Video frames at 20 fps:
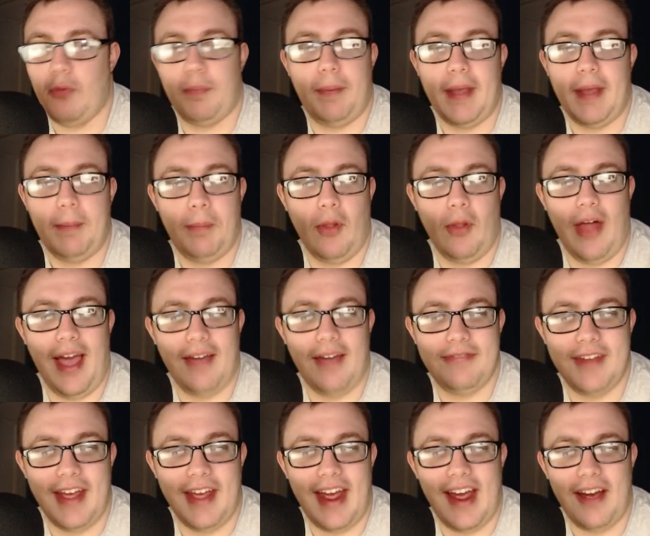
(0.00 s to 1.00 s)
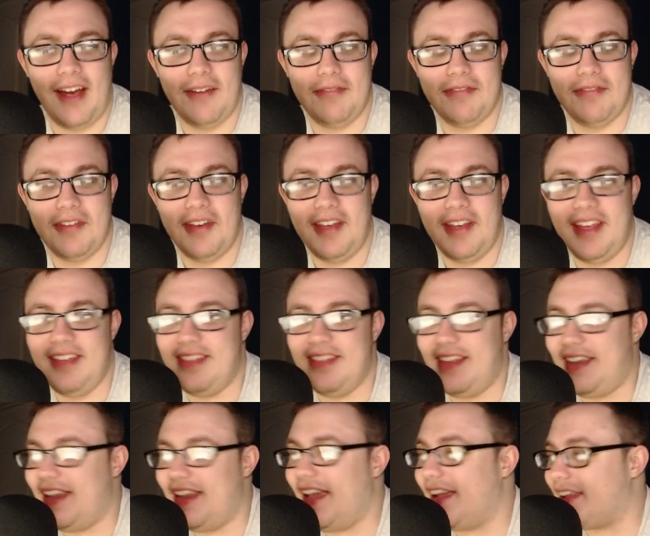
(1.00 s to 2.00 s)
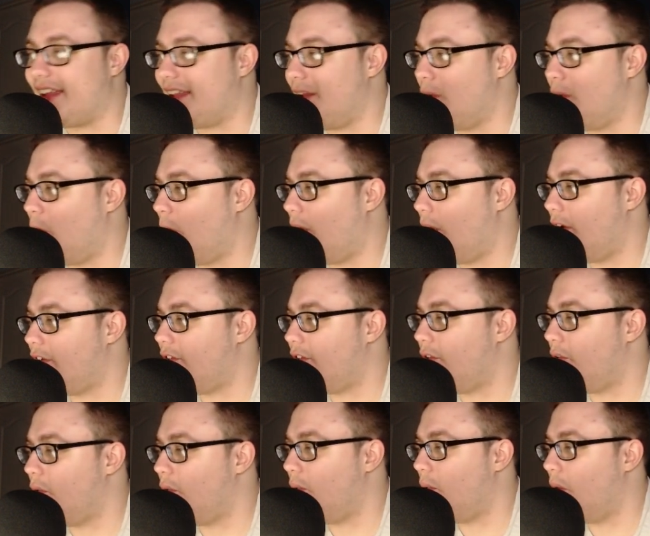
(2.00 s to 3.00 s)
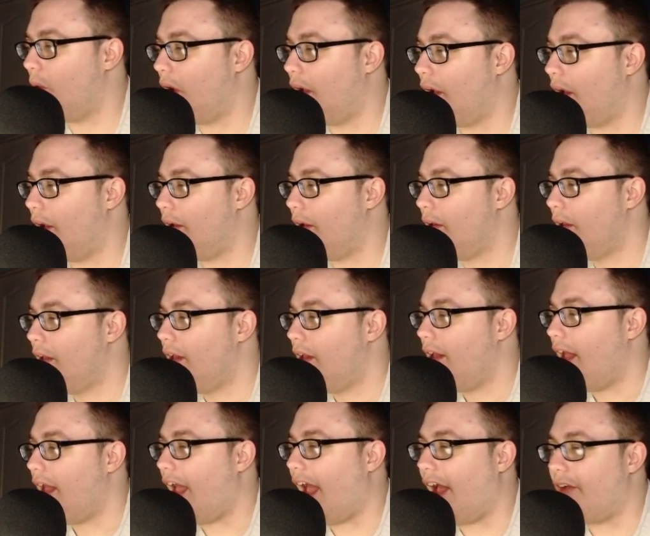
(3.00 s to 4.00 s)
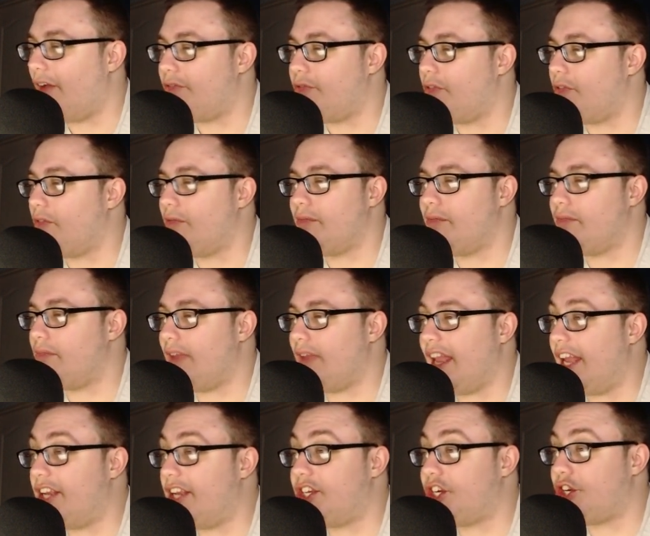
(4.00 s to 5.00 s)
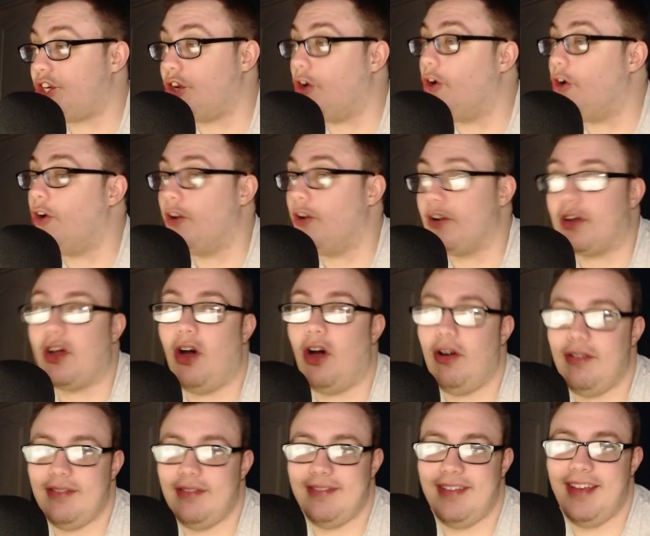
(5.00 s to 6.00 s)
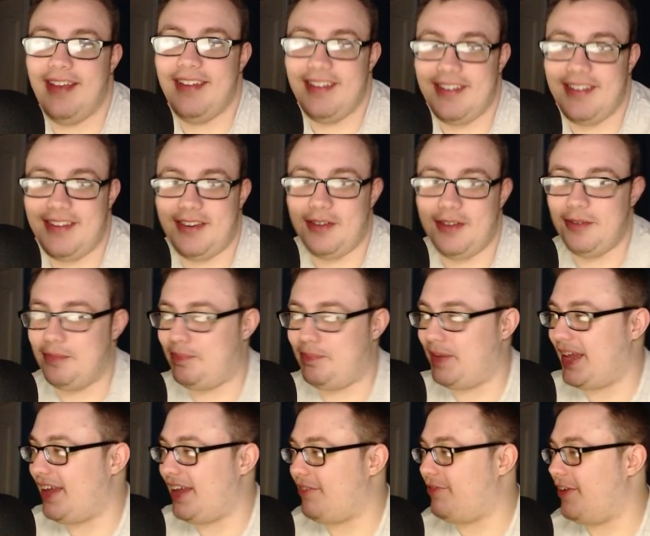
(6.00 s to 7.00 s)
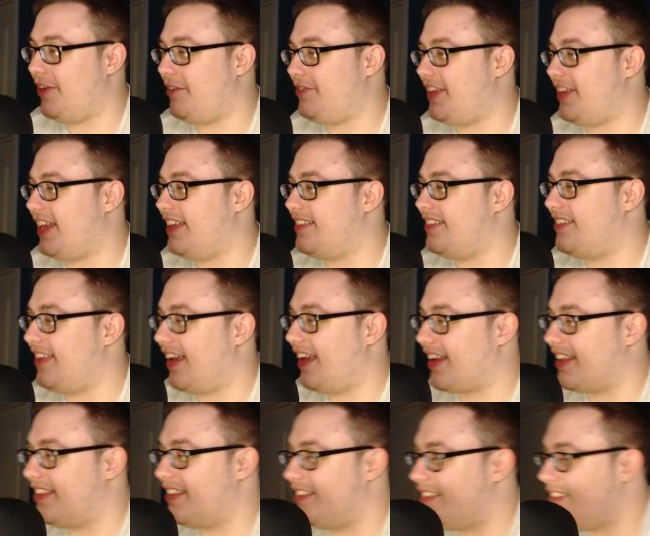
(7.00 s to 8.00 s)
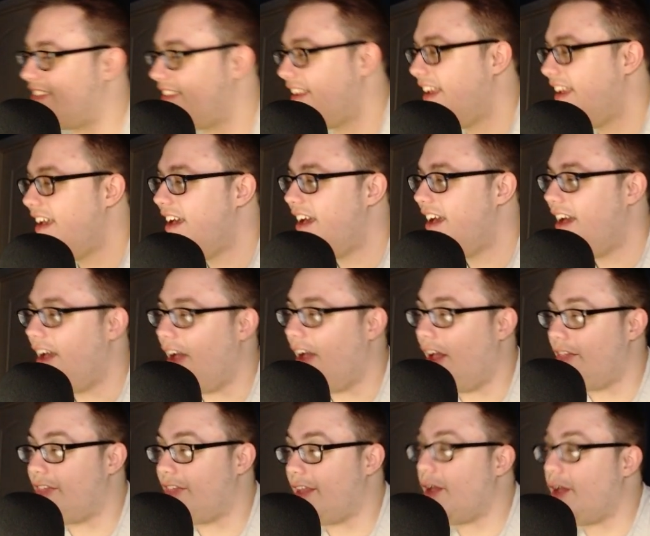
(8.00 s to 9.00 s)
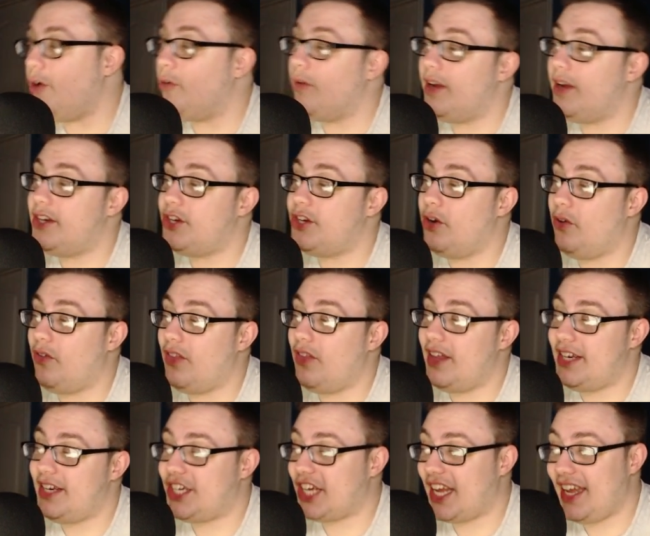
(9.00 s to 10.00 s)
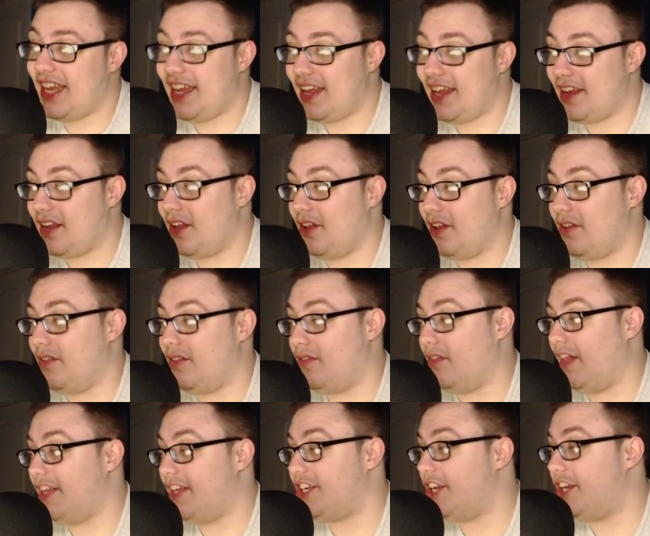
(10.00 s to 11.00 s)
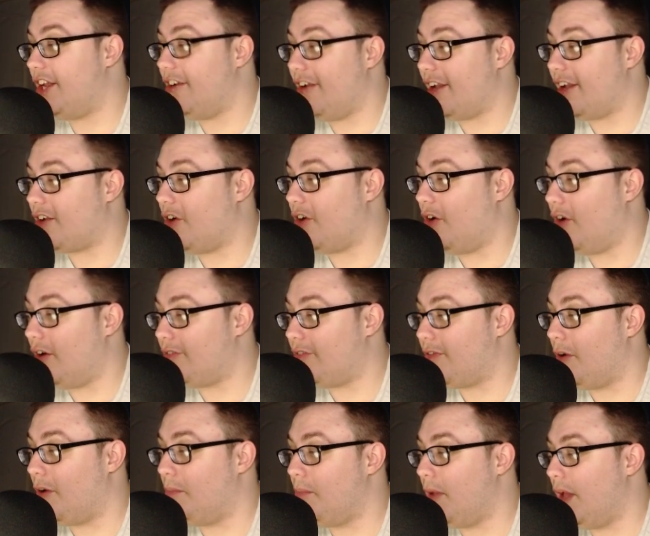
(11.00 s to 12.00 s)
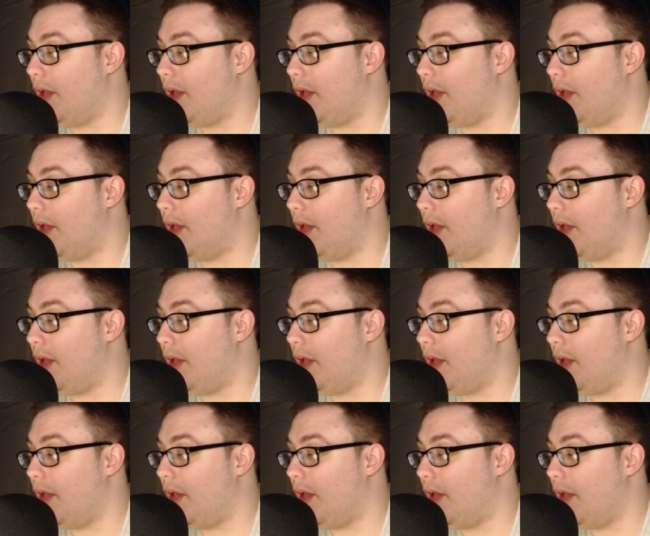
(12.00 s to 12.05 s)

people have to have in the deck in order to have each turn be 15 seconds. The original Lich King legendary card from